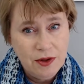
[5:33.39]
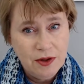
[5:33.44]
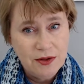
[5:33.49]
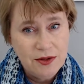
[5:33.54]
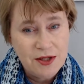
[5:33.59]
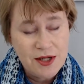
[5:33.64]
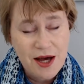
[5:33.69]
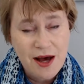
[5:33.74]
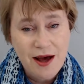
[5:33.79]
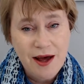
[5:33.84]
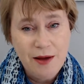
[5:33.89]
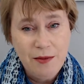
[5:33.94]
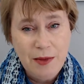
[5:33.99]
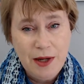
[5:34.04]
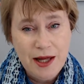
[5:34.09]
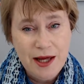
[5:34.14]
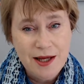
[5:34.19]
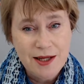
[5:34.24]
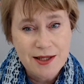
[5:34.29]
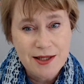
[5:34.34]

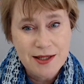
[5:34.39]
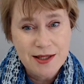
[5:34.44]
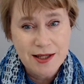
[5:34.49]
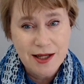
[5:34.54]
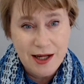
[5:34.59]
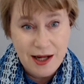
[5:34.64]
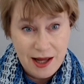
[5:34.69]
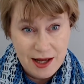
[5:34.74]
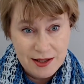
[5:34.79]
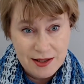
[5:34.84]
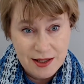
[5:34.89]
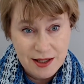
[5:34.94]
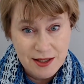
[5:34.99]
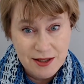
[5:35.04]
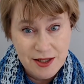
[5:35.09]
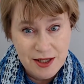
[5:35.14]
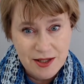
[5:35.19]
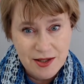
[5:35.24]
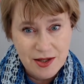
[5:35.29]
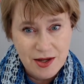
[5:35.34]
timeless, classic
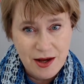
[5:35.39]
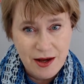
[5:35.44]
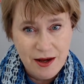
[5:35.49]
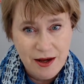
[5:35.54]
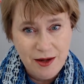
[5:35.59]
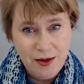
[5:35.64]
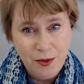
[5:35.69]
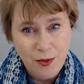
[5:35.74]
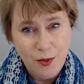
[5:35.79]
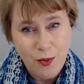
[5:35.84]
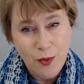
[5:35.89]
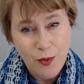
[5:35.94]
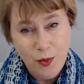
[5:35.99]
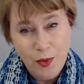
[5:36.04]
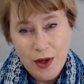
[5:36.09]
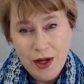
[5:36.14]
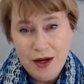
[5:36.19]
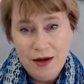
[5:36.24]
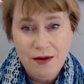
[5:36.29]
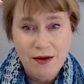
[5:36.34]
design
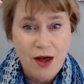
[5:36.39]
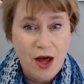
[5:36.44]
with